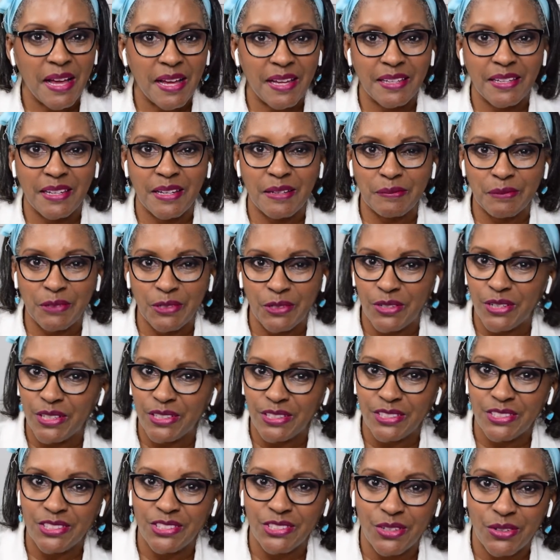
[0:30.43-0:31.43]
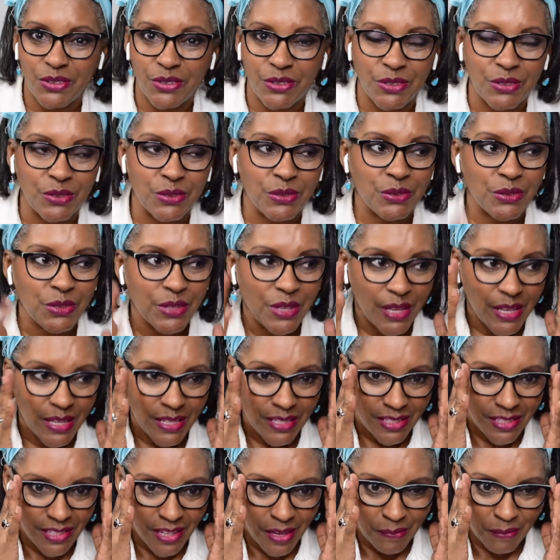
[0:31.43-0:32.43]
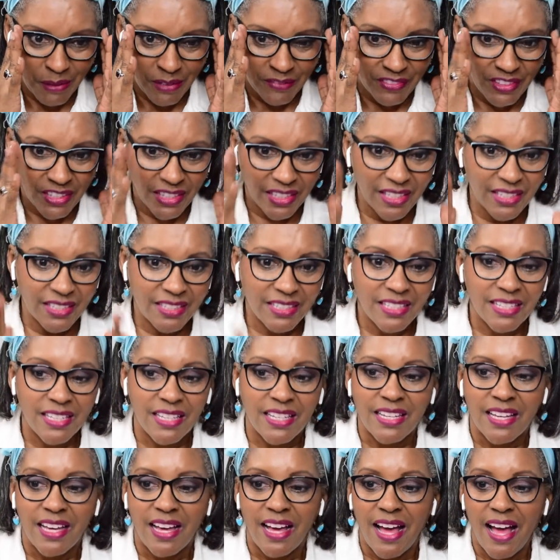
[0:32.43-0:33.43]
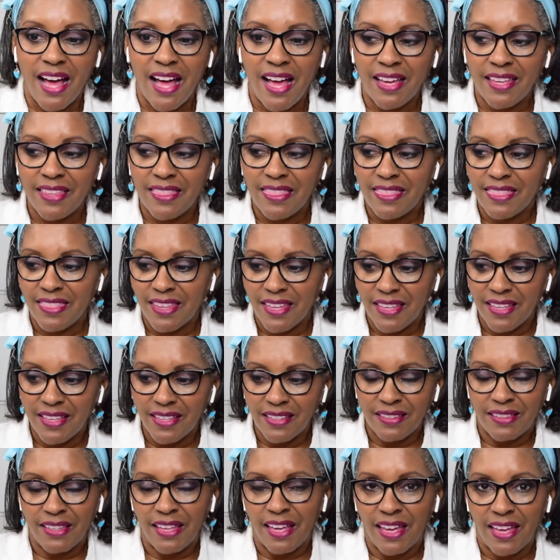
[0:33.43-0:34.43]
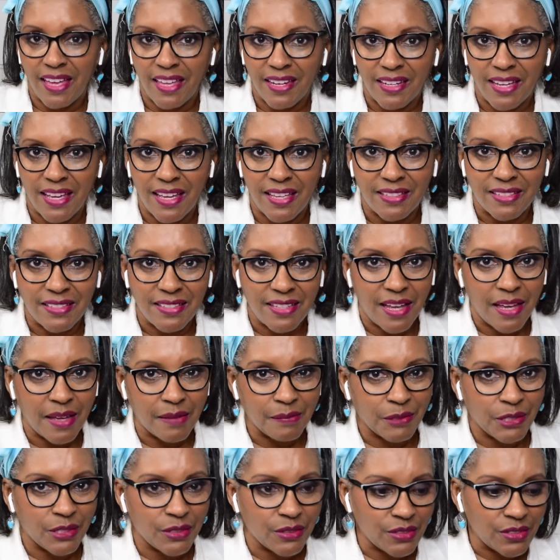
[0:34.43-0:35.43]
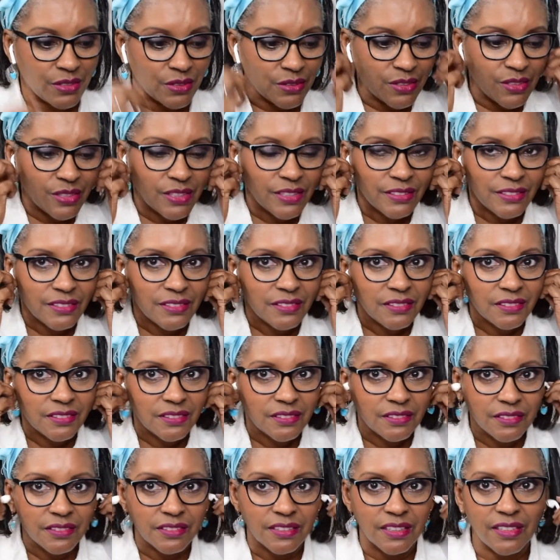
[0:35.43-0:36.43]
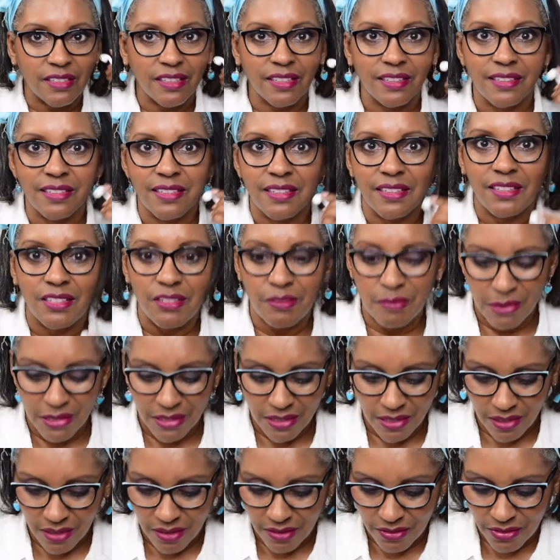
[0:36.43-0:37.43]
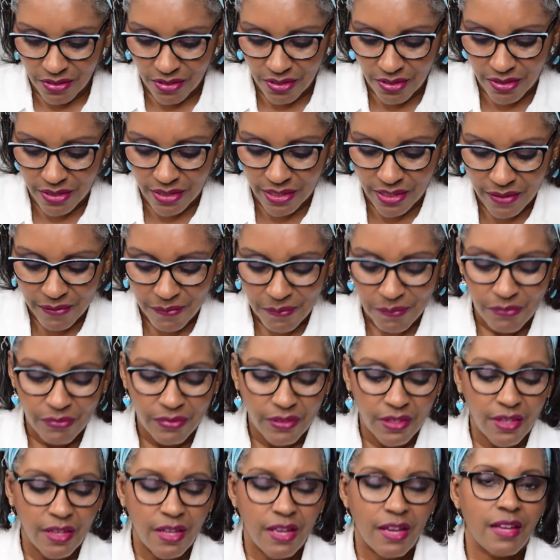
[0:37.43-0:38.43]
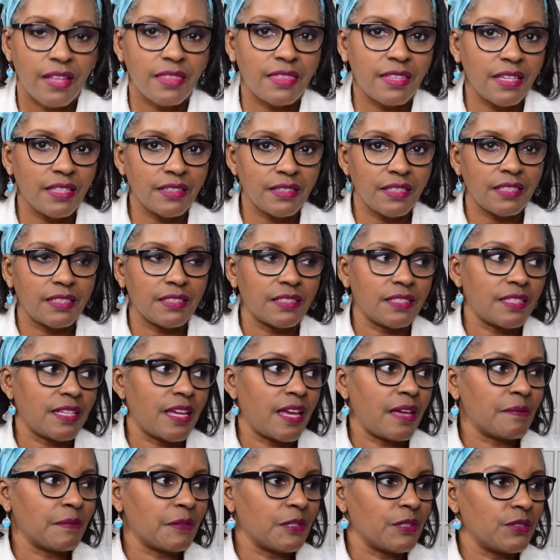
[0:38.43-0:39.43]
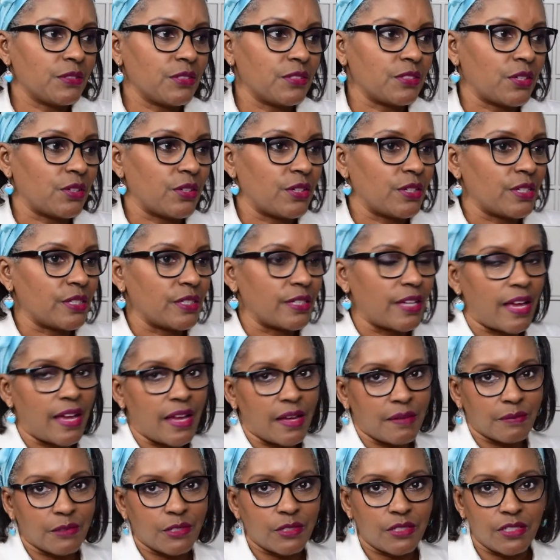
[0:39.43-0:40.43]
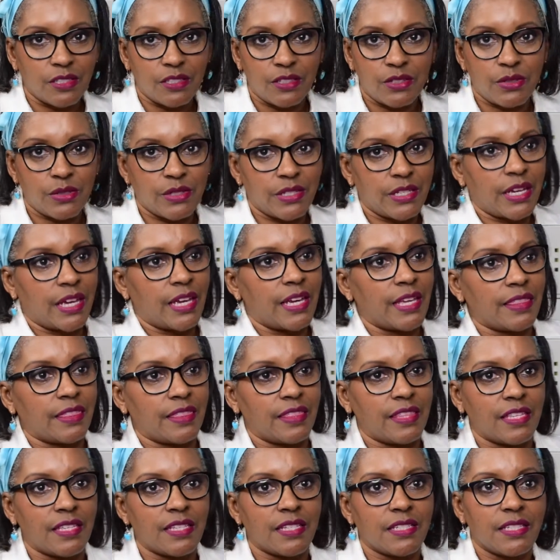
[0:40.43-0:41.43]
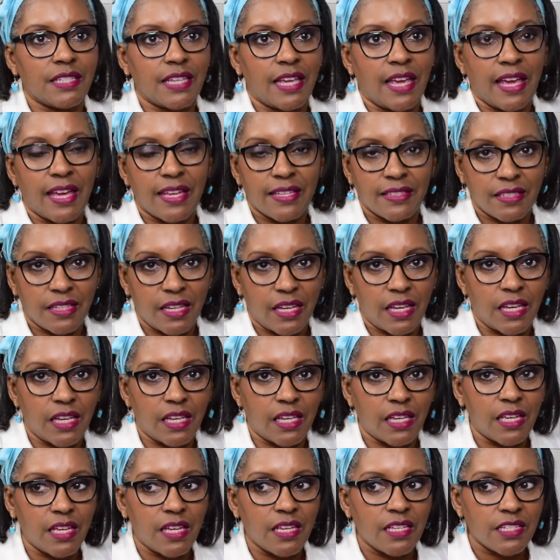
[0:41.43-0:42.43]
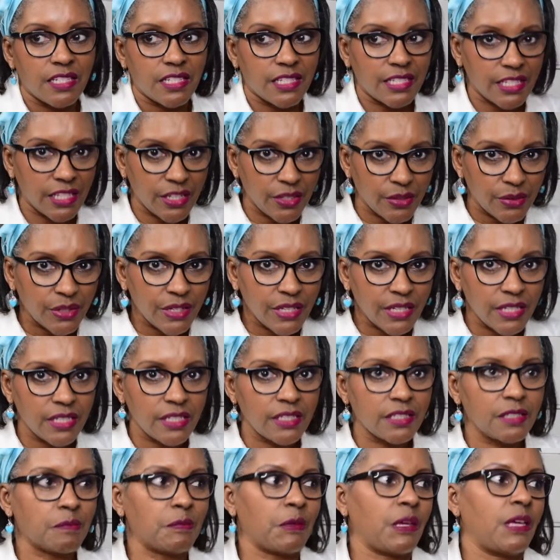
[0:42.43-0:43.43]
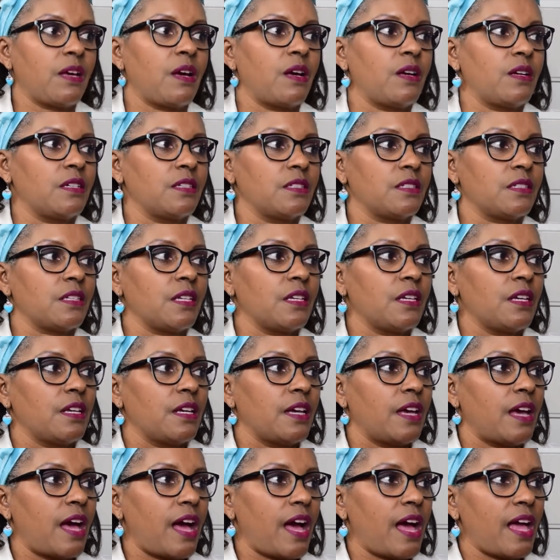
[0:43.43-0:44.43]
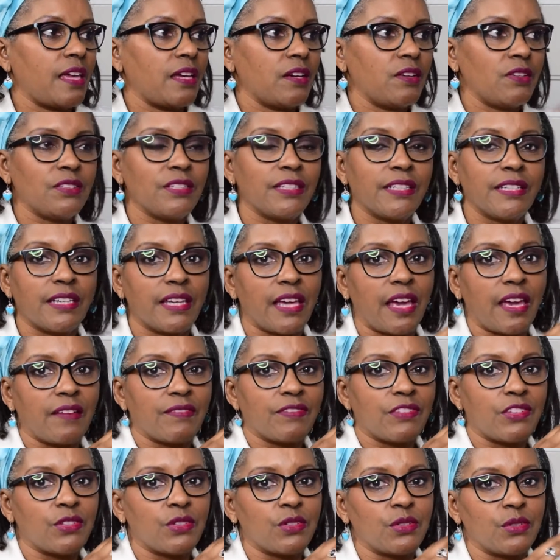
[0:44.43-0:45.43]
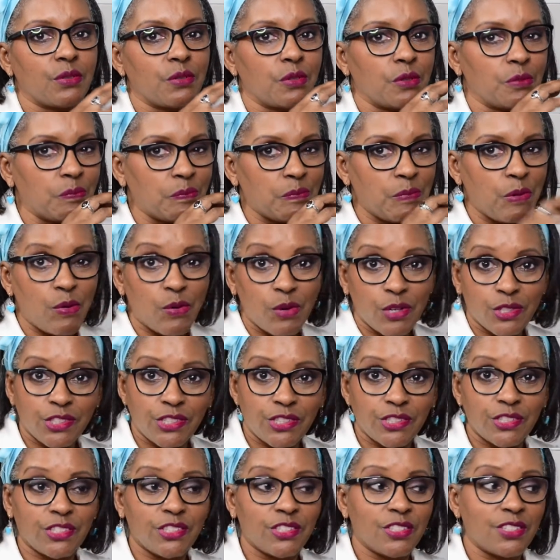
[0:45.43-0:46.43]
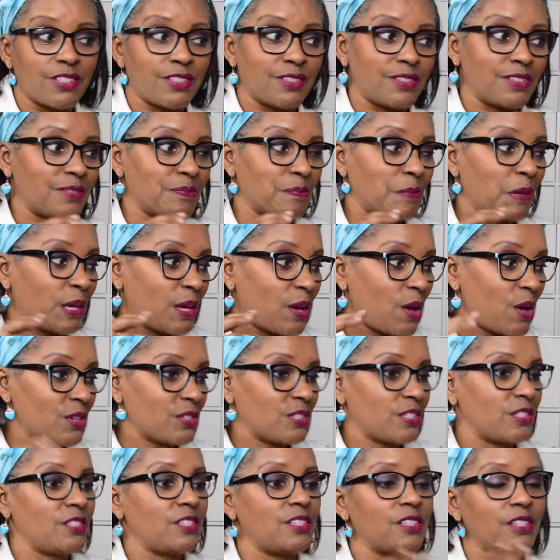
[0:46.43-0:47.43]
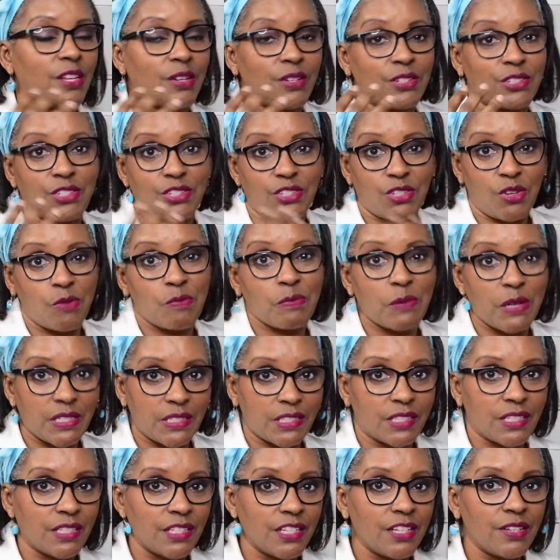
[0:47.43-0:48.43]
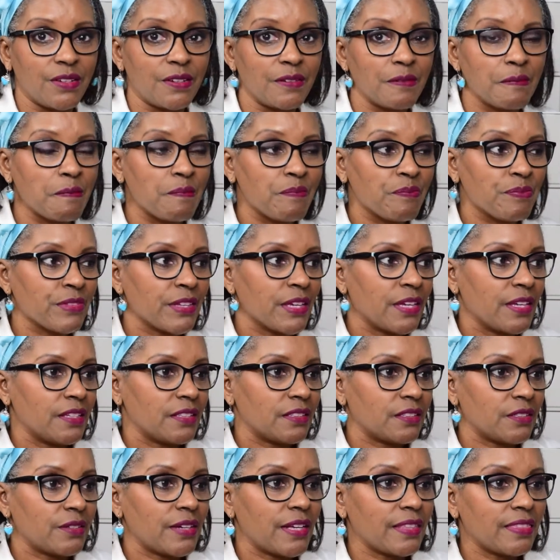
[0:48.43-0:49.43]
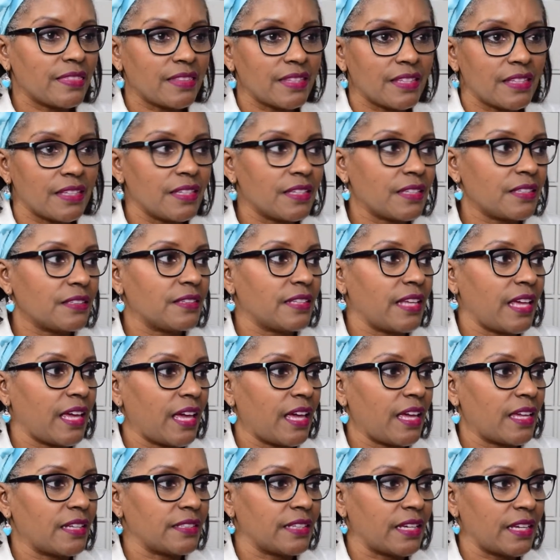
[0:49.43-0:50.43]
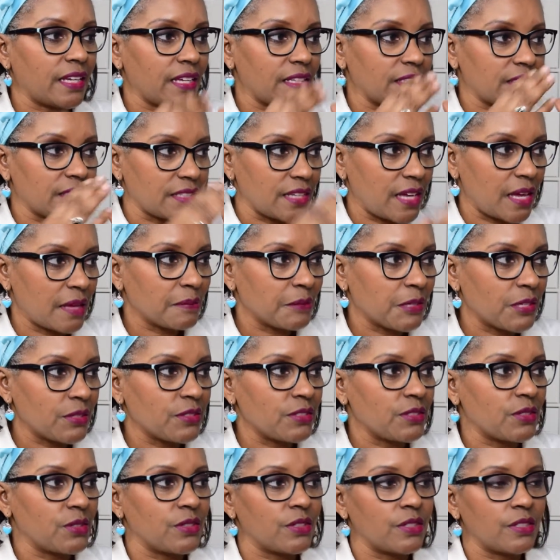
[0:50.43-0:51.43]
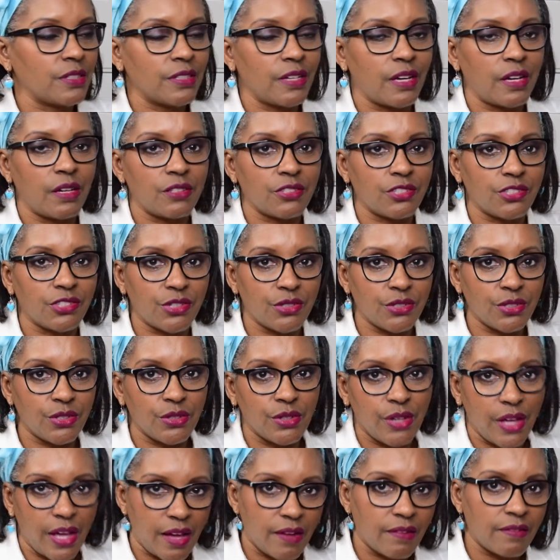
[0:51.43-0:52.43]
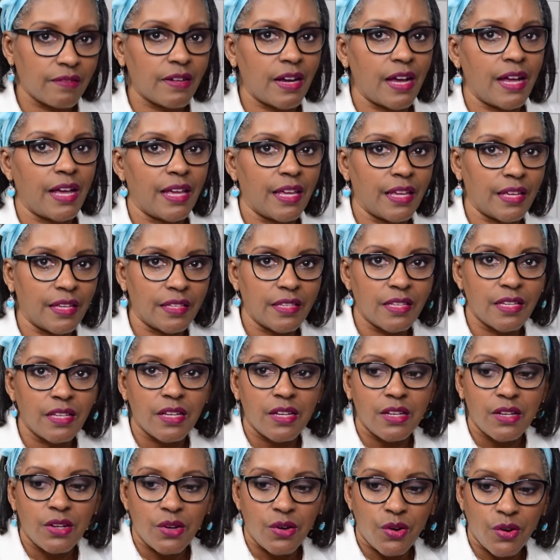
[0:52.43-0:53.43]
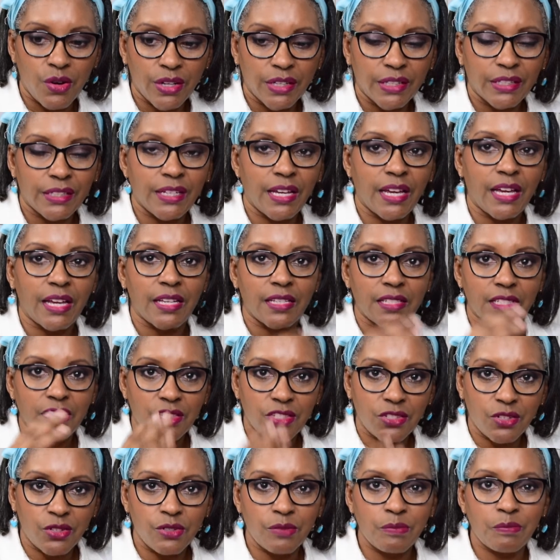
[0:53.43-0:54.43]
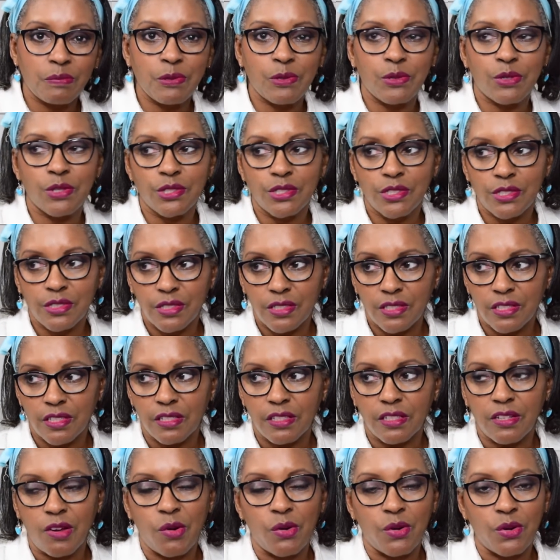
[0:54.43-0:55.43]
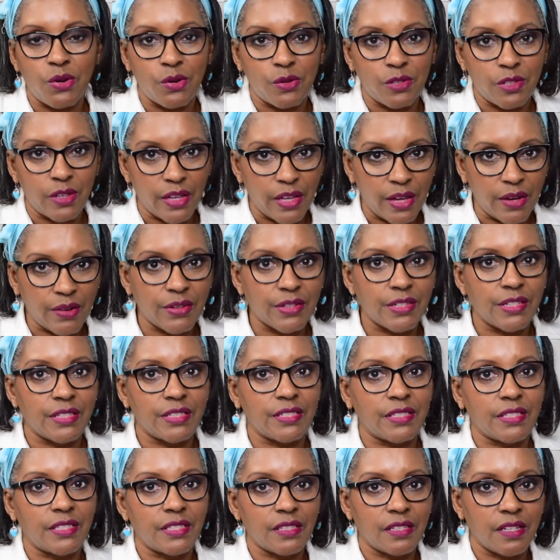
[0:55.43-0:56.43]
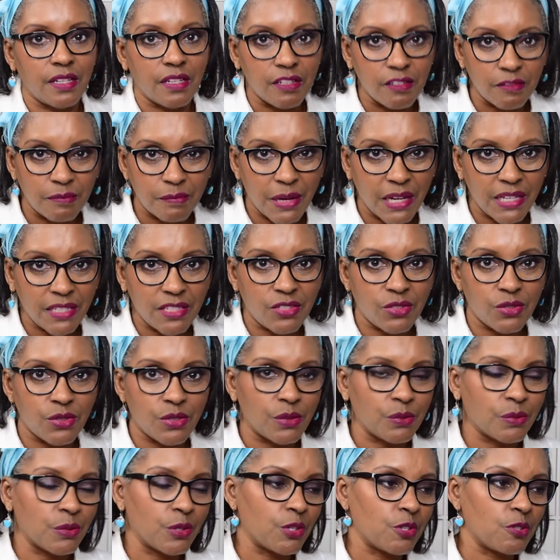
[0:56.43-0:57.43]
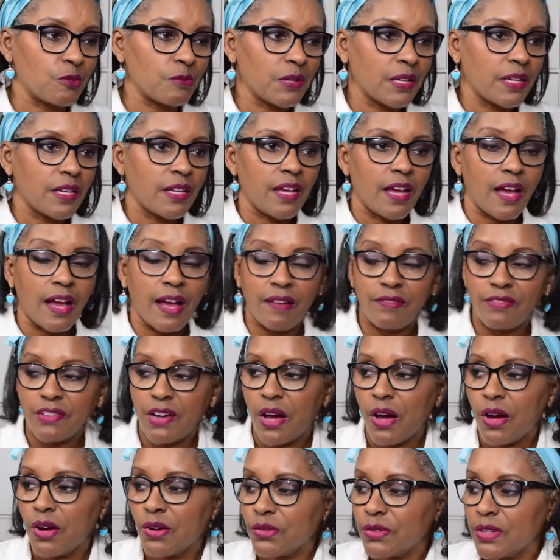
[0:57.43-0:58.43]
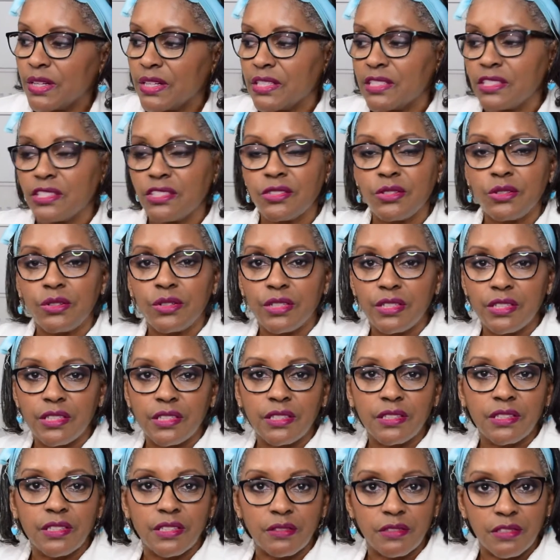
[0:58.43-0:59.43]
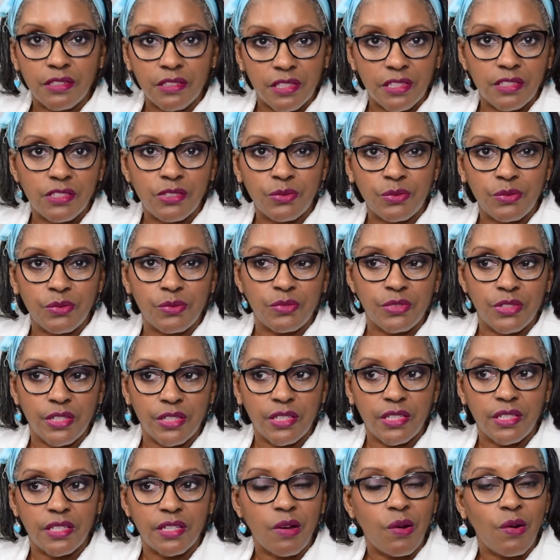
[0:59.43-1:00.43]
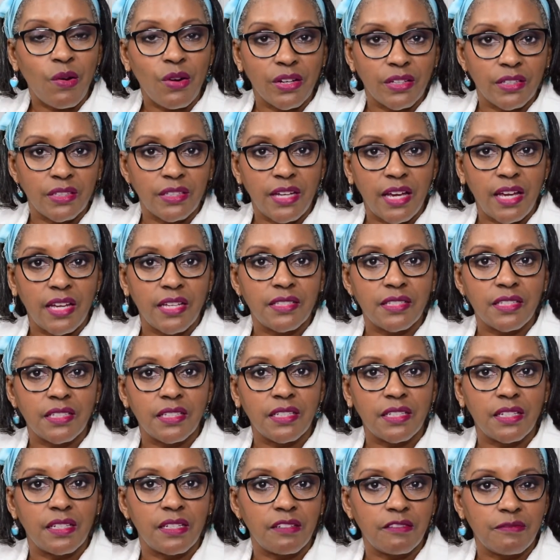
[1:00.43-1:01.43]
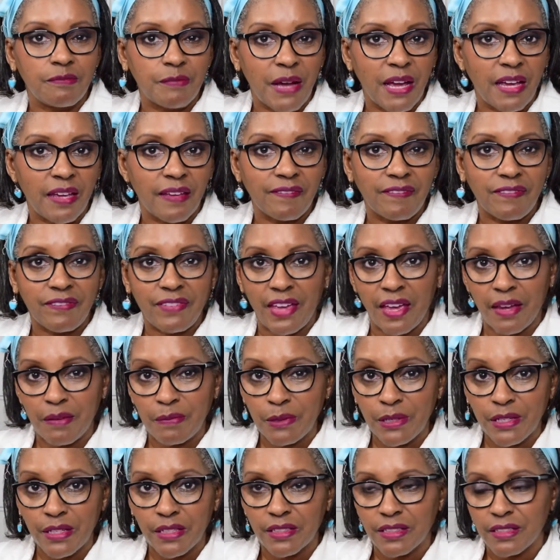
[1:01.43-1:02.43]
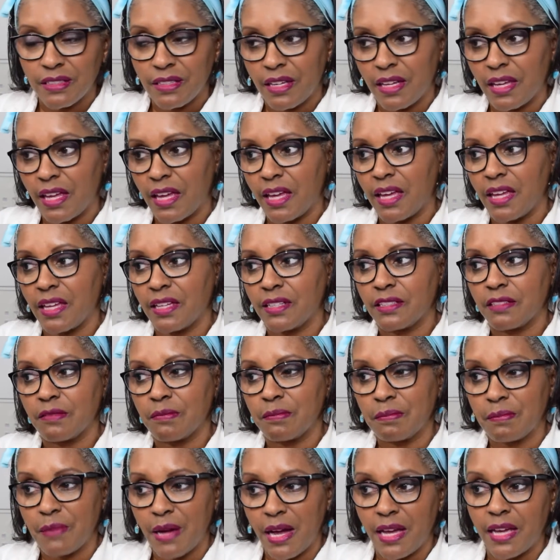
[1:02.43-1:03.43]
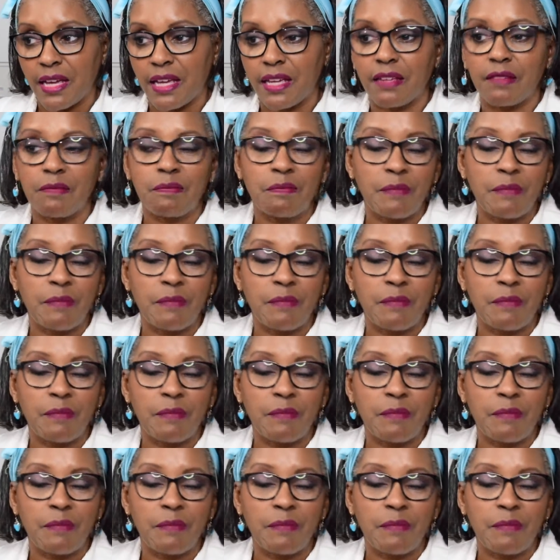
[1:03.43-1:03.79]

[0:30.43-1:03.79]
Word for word: I am going to show you some of it. I think that as time goes on, Ooh, I can't hear myself, sorry. I think that as time goes on, I'm going to create this as a series because I only gave you portions because there's so much in here. So I think that as time goes on, I'll show you how I organize certain portions and or areas of my sewing room. I've already started the, situ the organizing of my fabric and my